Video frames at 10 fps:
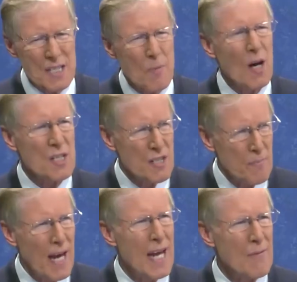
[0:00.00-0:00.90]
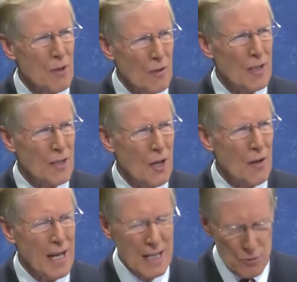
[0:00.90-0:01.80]
positive behavior, you know,
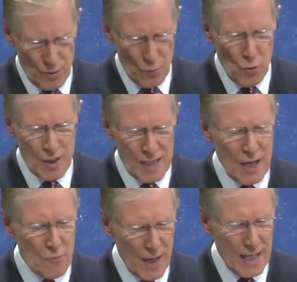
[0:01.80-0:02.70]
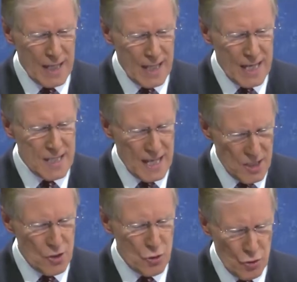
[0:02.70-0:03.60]
and it's rewarded and recognized
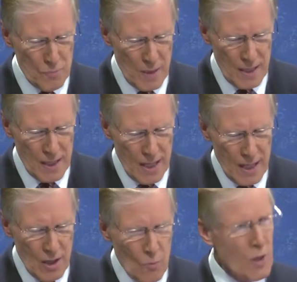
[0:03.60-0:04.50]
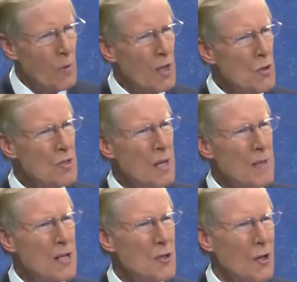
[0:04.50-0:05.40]
as it should be. What do you want to do
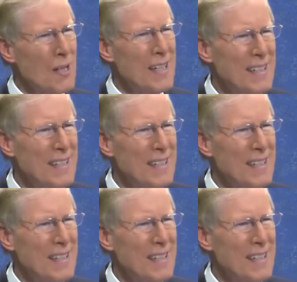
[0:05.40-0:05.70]
someday, Charlie?